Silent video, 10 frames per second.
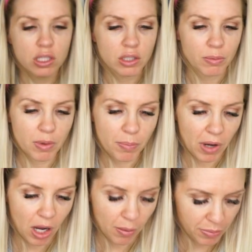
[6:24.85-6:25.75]
So I'm gonna
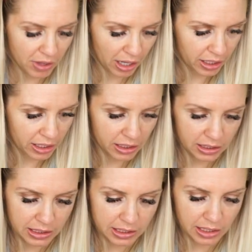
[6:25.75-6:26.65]
pop that in
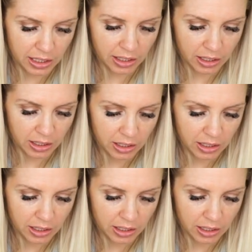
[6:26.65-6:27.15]
and see.